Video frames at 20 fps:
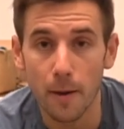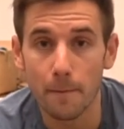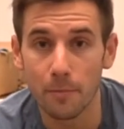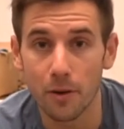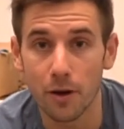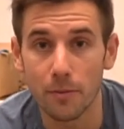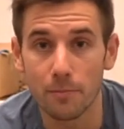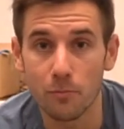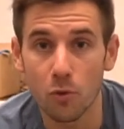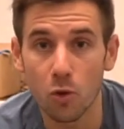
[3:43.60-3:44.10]

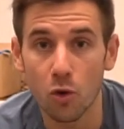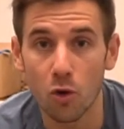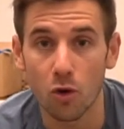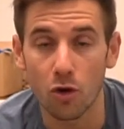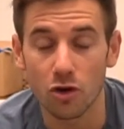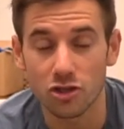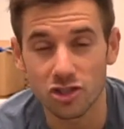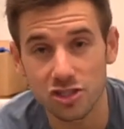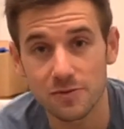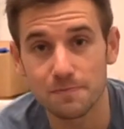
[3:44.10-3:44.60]
but
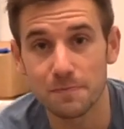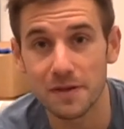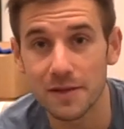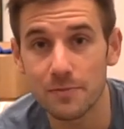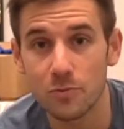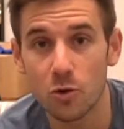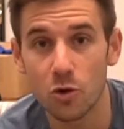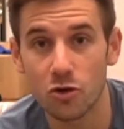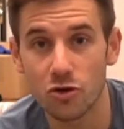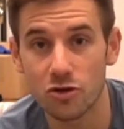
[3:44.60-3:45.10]
more. Just be
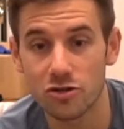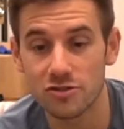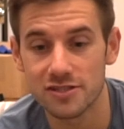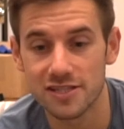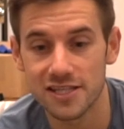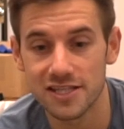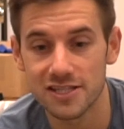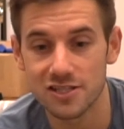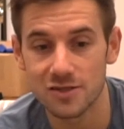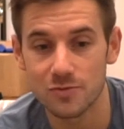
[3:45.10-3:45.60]
more
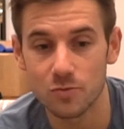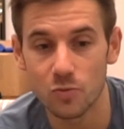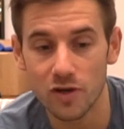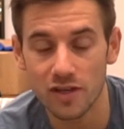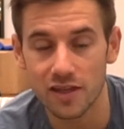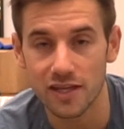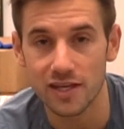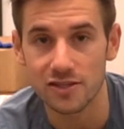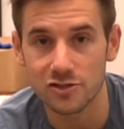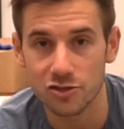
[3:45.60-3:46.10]
consistent
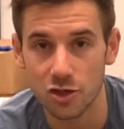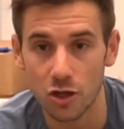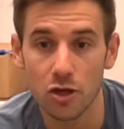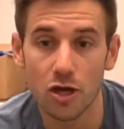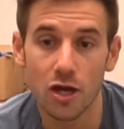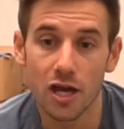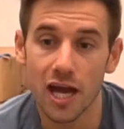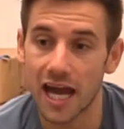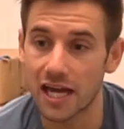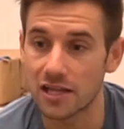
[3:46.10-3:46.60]
with it. So
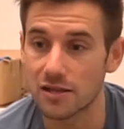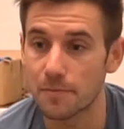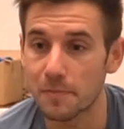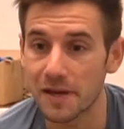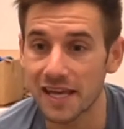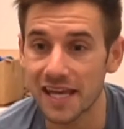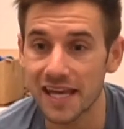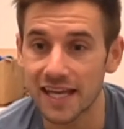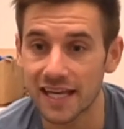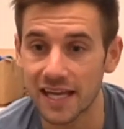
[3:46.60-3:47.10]
at the
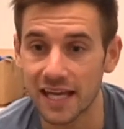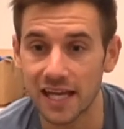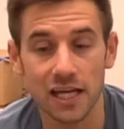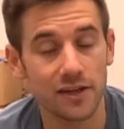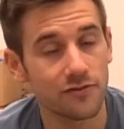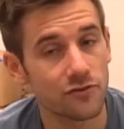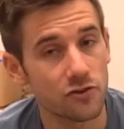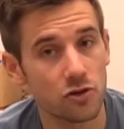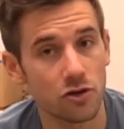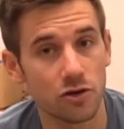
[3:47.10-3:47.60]
beginning,
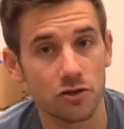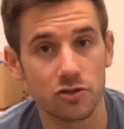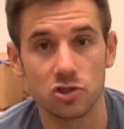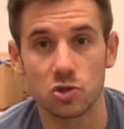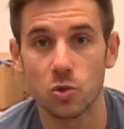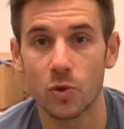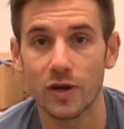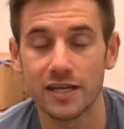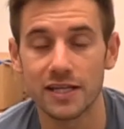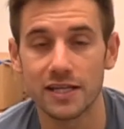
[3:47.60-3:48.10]
if you've got
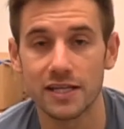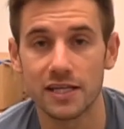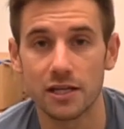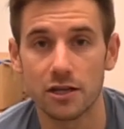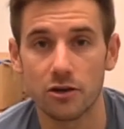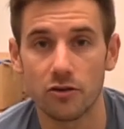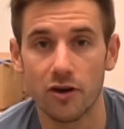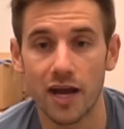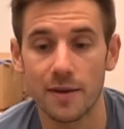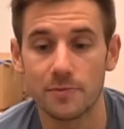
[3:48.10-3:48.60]
20
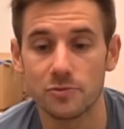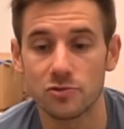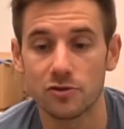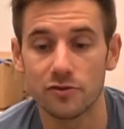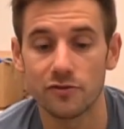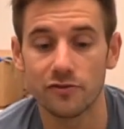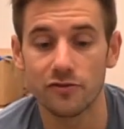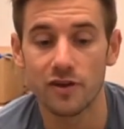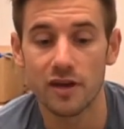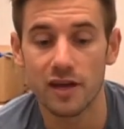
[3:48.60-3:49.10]
kilograms
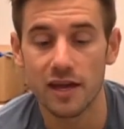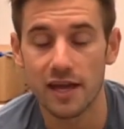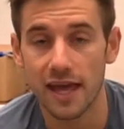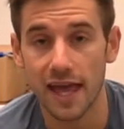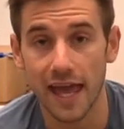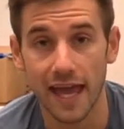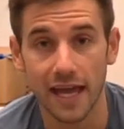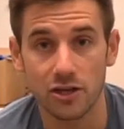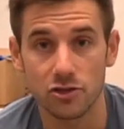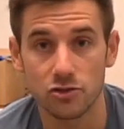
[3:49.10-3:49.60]
of
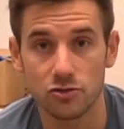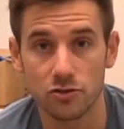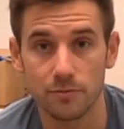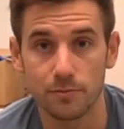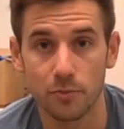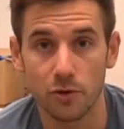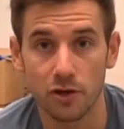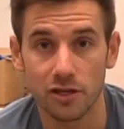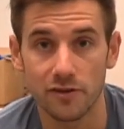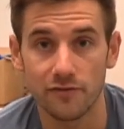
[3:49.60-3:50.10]
extra
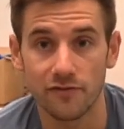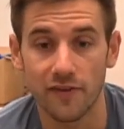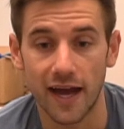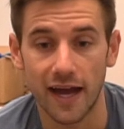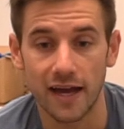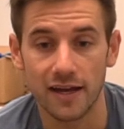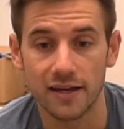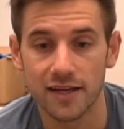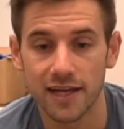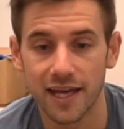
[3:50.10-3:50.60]
body
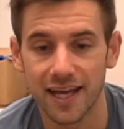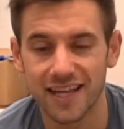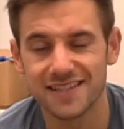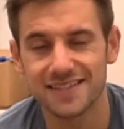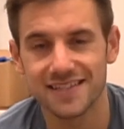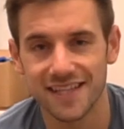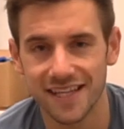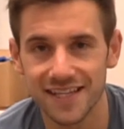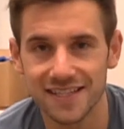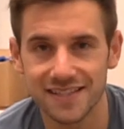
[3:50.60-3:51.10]
fat,
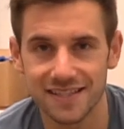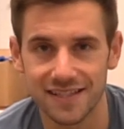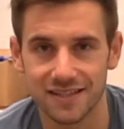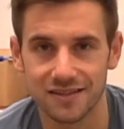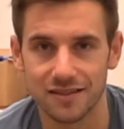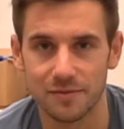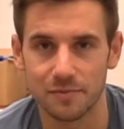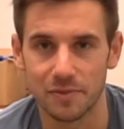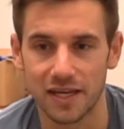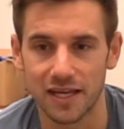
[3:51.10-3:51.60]
it's easy
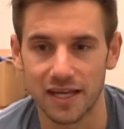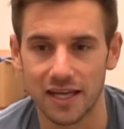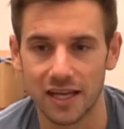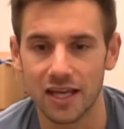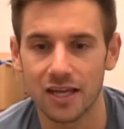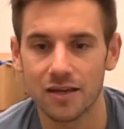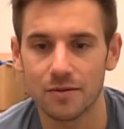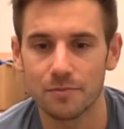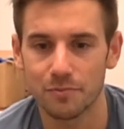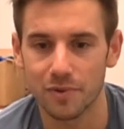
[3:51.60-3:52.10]
at the
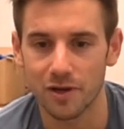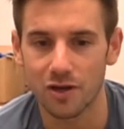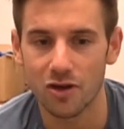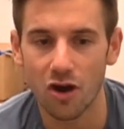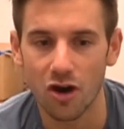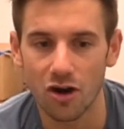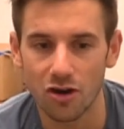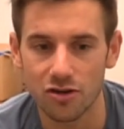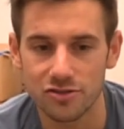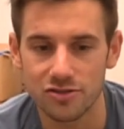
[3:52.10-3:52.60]
beginning,
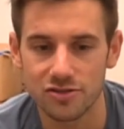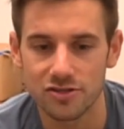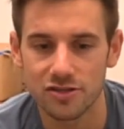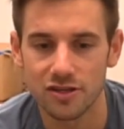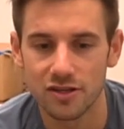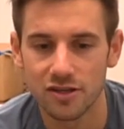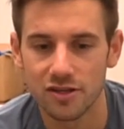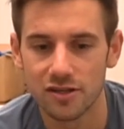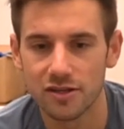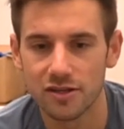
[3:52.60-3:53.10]
because